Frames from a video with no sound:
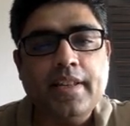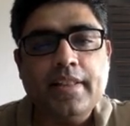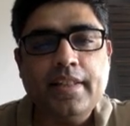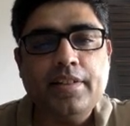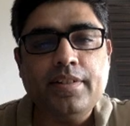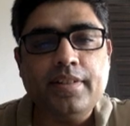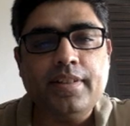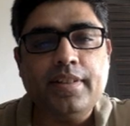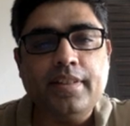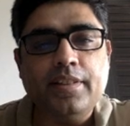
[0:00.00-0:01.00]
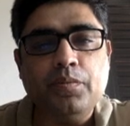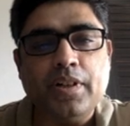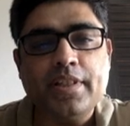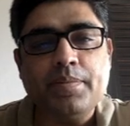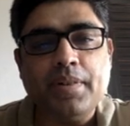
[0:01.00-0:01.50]
then the
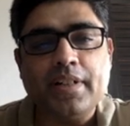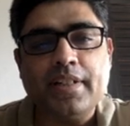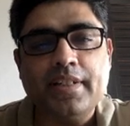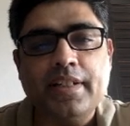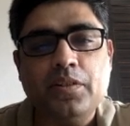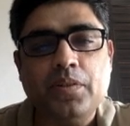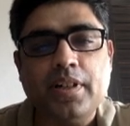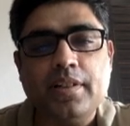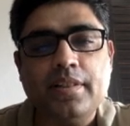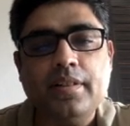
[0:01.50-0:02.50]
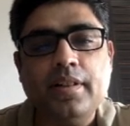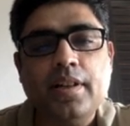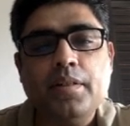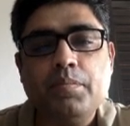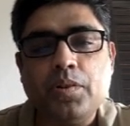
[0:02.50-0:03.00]
ones marked in yellow are the
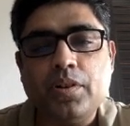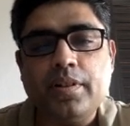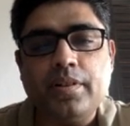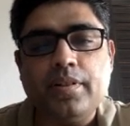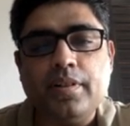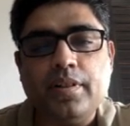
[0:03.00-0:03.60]
broader